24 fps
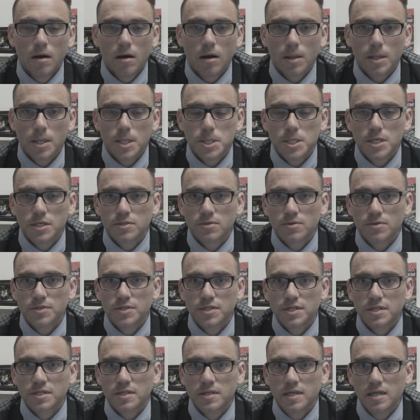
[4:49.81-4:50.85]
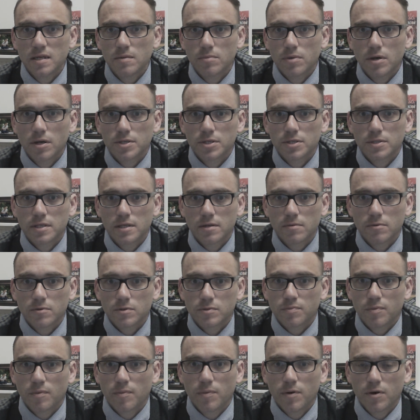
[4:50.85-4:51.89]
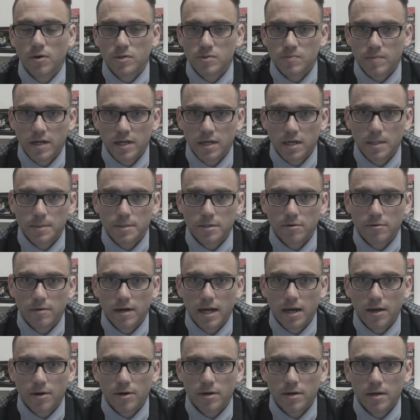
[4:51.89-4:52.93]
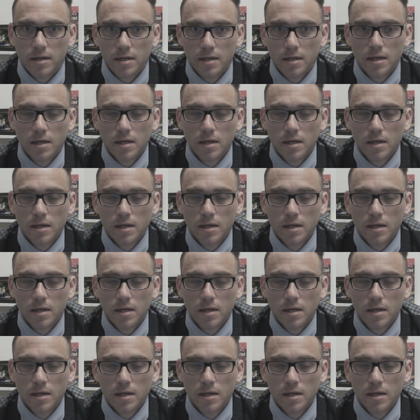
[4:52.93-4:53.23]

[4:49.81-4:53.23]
on the fiscal 16 budget than was proposed by Governor Rauner.